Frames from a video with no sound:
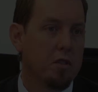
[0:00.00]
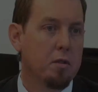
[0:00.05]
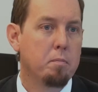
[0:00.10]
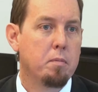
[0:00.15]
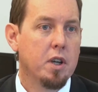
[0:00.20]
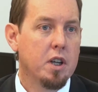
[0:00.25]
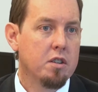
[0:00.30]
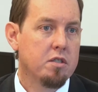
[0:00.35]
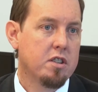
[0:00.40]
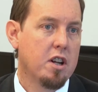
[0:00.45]
The
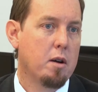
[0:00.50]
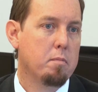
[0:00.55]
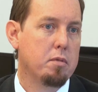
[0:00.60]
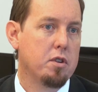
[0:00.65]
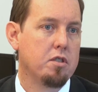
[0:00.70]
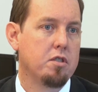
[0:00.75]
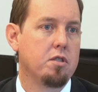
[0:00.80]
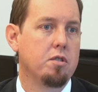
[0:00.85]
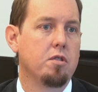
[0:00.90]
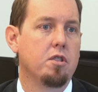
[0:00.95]
biggest
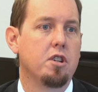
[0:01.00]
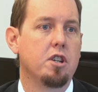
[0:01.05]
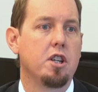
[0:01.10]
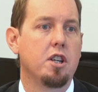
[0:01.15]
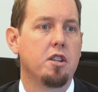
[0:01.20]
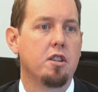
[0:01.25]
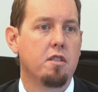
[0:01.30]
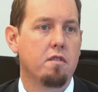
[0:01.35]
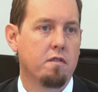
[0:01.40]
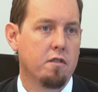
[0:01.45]

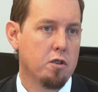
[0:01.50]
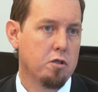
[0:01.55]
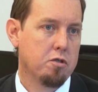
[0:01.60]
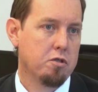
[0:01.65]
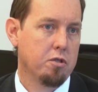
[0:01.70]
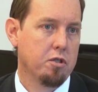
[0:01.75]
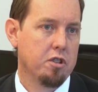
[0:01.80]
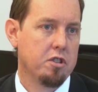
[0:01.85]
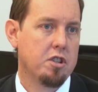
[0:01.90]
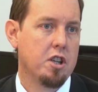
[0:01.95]
opportunity that
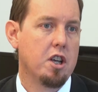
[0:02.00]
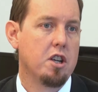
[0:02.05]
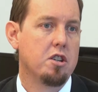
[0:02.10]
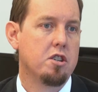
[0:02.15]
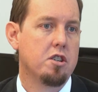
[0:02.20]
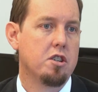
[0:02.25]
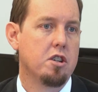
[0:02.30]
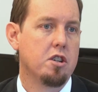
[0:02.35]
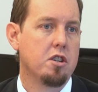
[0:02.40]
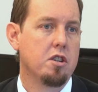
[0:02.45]

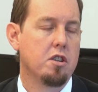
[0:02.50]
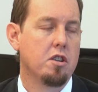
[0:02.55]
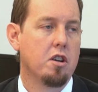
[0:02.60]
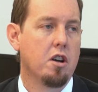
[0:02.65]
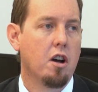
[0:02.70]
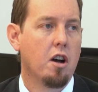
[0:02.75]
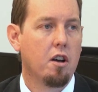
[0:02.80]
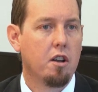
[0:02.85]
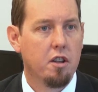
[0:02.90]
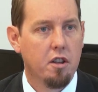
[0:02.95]

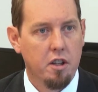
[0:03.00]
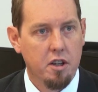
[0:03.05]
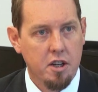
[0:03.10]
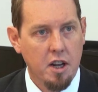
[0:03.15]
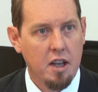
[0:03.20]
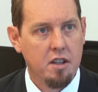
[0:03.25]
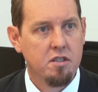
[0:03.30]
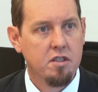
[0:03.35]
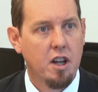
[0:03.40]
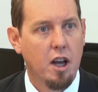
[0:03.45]
virtualization on the
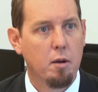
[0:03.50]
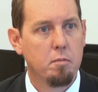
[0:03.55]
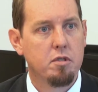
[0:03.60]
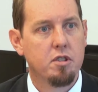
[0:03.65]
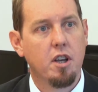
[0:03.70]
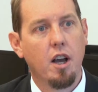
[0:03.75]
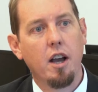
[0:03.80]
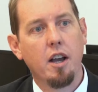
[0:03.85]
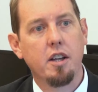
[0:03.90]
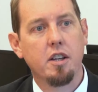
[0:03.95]
desktop
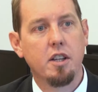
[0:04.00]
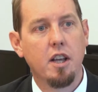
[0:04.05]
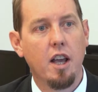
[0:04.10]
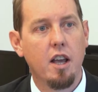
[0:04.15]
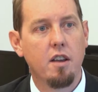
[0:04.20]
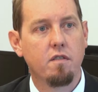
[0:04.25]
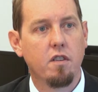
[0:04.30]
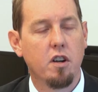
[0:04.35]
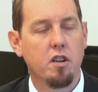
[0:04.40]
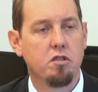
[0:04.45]
side
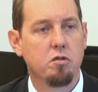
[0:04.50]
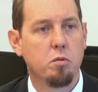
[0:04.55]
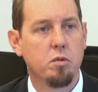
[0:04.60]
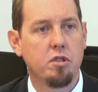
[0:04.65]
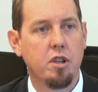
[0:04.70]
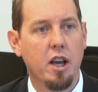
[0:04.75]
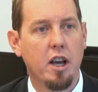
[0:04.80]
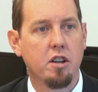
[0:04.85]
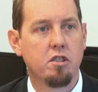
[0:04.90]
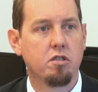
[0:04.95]
gave us
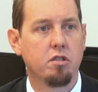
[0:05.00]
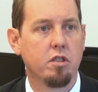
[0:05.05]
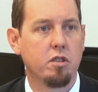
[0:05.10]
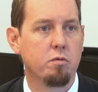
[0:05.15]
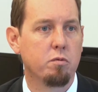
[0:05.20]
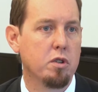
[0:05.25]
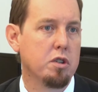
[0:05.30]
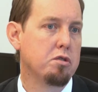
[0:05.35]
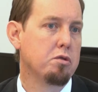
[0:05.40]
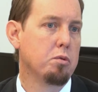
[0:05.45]
was actually
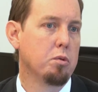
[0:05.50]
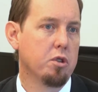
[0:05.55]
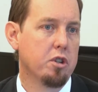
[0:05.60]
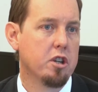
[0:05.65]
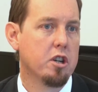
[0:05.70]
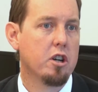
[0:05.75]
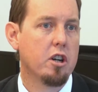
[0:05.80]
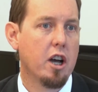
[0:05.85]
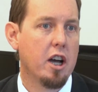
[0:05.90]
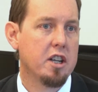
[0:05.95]

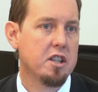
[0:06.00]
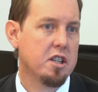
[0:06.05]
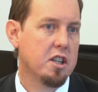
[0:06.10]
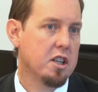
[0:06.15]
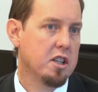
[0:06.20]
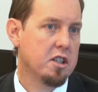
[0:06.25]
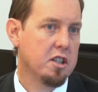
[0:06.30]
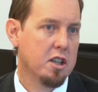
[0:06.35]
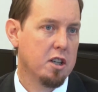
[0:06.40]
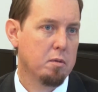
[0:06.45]
retooling our
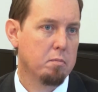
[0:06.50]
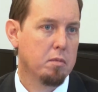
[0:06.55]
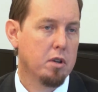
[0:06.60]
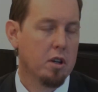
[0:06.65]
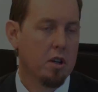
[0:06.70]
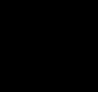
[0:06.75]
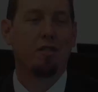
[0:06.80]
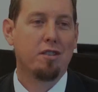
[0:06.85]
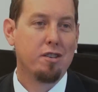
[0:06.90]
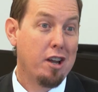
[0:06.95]
IT
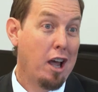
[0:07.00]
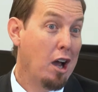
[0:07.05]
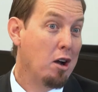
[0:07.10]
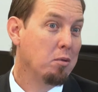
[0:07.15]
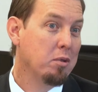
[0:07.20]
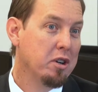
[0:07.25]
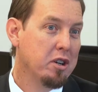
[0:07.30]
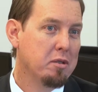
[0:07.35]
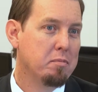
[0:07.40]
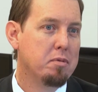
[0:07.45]
team.
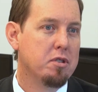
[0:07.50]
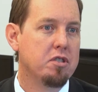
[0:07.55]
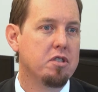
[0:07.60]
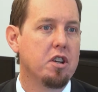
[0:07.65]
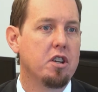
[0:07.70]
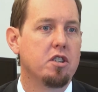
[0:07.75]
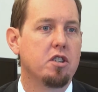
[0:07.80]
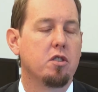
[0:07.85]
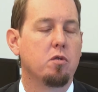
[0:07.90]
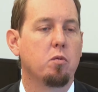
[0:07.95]
Now we're in a
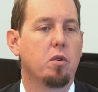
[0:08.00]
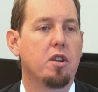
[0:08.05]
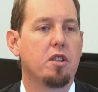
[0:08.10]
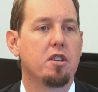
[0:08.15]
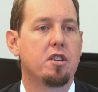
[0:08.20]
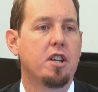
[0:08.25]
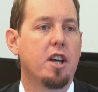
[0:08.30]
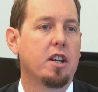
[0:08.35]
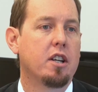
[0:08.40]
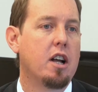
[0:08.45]
position where
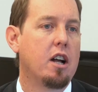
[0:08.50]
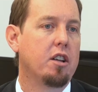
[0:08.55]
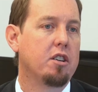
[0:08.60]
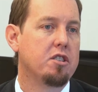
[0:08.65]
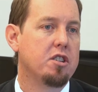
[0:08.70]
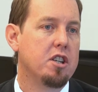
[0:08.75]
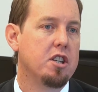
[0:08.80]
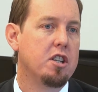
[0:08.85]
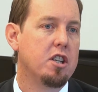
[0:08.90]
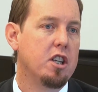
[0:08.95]
the
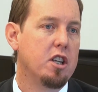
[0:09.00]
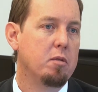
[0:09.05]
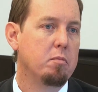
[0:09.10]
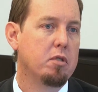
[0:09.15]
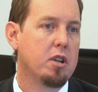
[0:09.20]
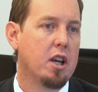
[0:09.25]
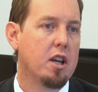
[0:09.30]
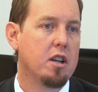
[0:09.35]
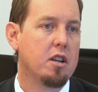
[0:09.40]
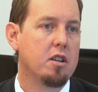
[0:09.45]
technology team
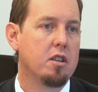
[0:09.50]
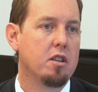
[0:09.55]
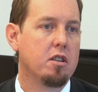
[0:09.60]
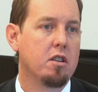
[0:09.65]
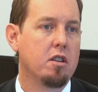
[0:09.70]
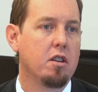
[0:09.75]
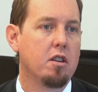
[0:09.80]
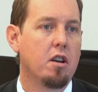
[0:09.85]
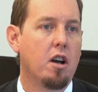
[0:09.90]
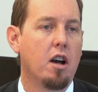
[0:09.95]
can
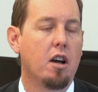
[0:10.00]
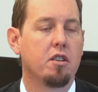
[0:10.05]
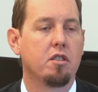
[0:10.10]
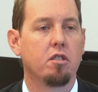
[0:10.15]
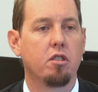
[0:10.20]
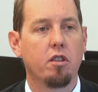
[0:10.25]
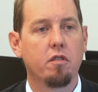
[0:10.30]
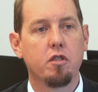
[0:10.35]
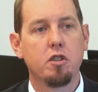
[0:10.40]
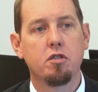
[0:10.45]

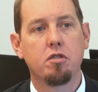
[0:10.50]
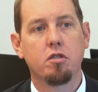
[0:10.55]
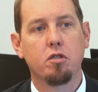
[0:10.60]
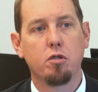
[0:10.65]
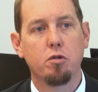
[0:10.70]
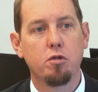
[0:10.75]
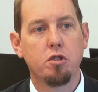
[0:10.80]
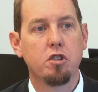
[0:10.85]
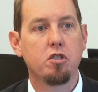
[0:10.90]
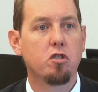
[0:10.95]
deliver
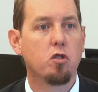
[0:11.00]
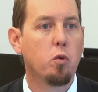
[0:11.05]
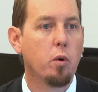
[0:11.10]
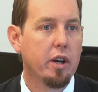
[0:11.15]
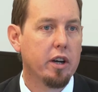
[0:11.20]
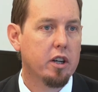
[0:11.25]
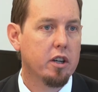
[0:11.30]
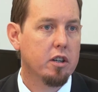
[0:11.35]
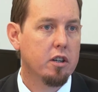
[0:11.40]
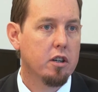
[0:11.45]
solutions
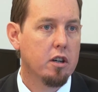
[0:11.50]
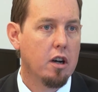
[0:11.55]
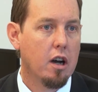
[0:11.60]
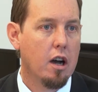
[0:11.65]
quicker.